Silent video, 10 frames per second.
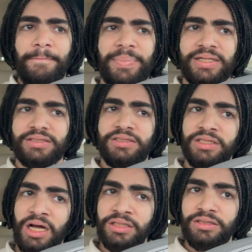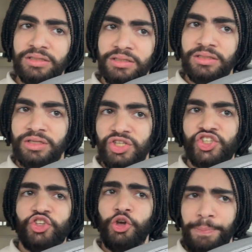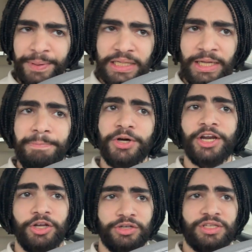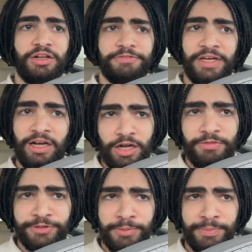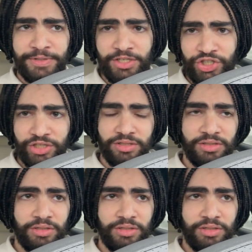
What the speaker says: but not stupidly putting yourself in uncomfortable positions.